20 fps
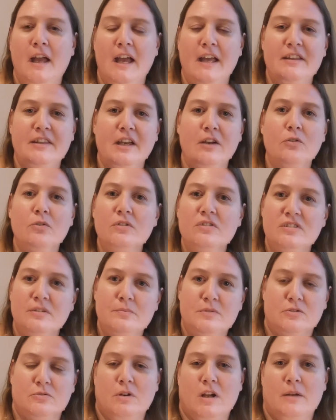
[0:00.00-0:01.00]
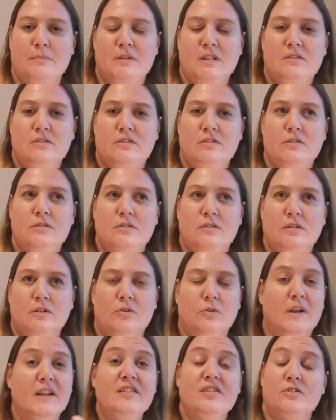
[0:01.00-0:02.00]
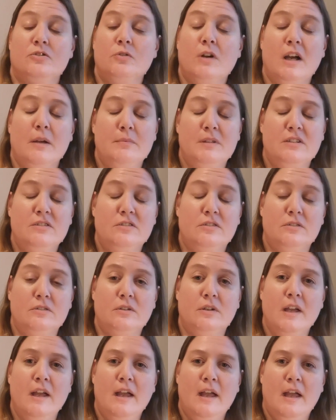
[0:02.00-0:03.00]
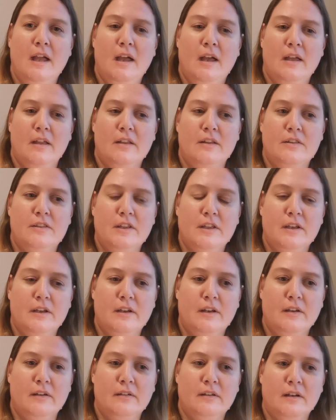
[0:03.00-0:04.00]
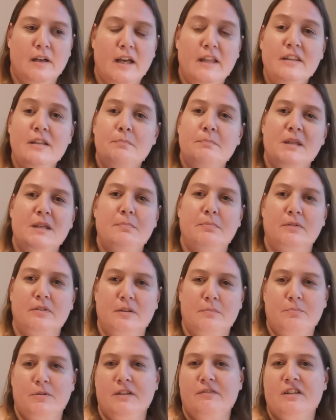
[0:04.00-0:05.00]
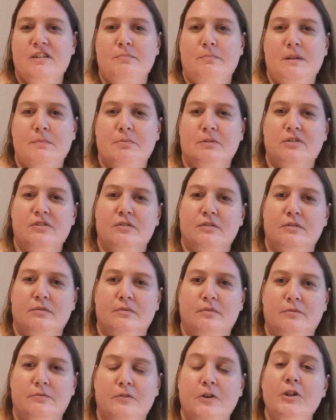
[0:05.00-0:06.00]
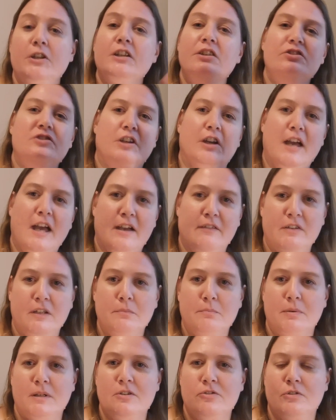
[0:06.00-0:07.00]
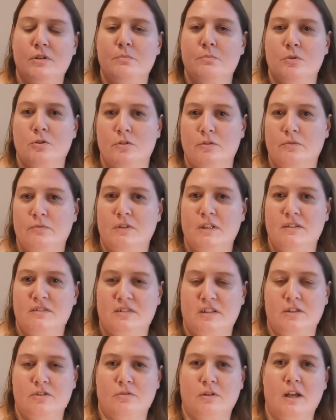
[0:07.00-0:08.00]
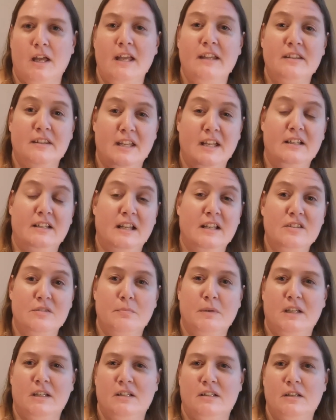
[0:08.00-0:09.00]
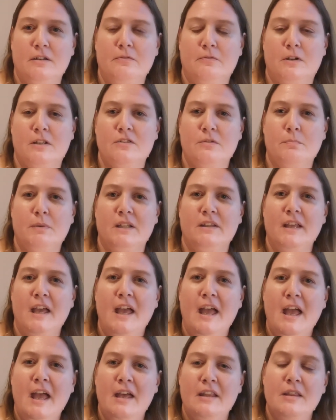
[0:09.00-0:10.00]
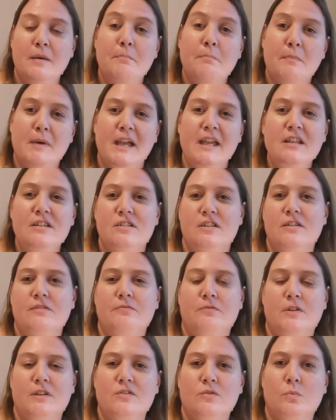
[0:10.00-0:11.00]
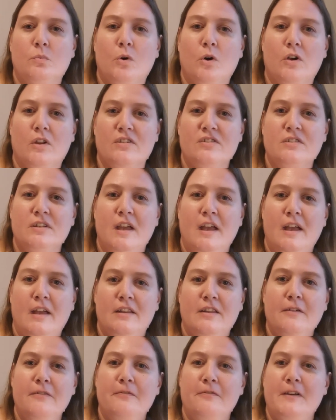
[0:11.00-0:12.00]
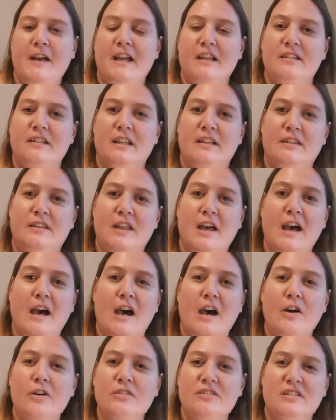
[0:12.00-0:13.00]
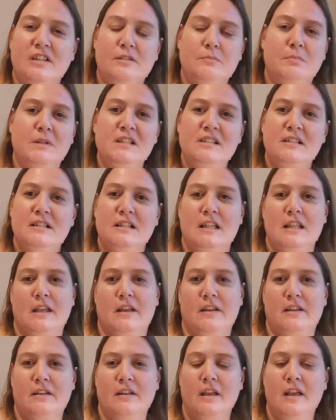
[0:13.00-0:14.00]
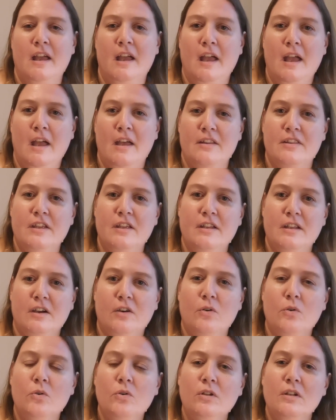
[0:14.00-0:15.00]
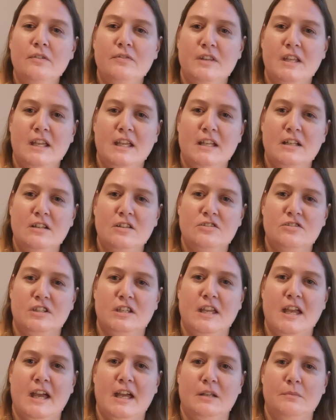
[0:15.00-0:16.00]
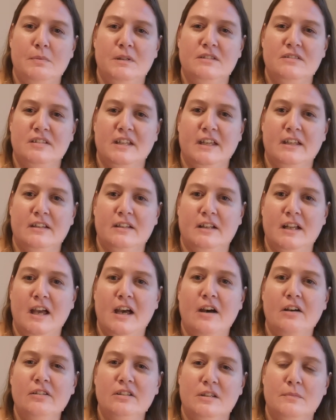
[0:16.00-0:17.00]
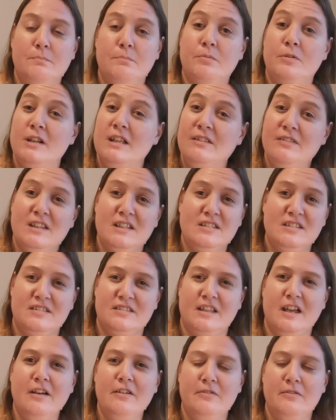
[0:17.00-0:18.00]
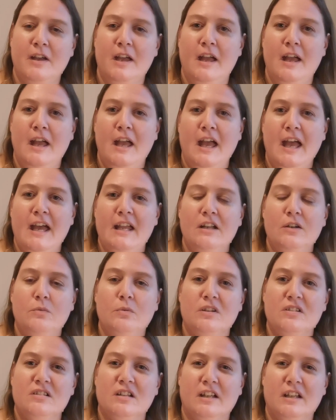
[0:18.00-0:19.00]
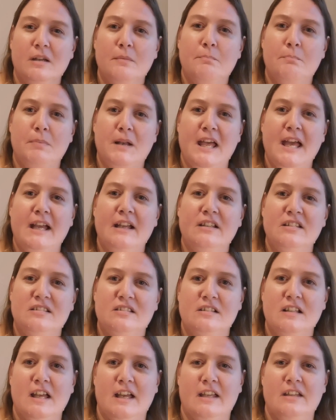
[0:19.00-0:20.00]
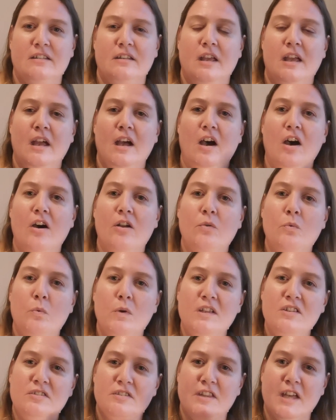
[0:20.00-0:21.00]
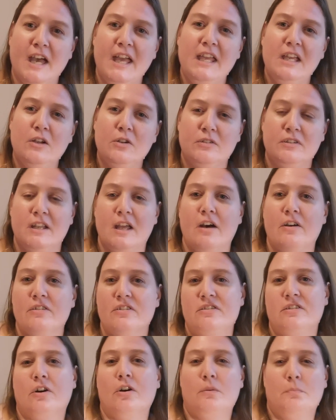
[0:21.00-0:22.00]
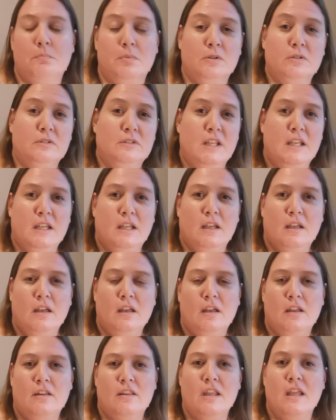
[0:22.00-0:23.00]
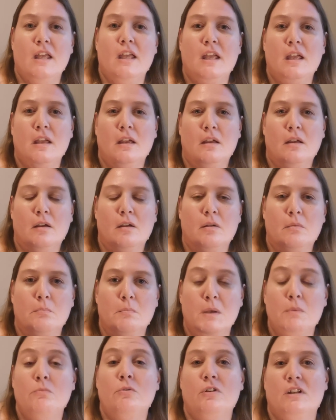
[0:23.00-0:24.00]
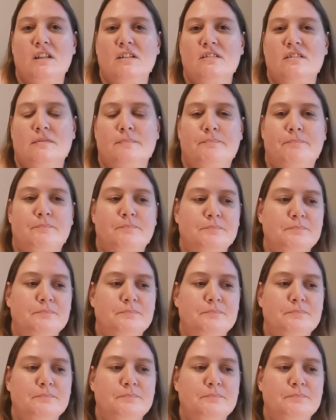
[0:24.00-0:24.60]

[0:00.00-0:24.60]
And they all ascribed it to the other people, the previous people's furniture having been removed, etc. And that does make a difference. But the main difference was the fact that the house had been cleared, that all of the energy had been taken out, the previous stuff, and it was like a blank slate on which they could now start building their memories.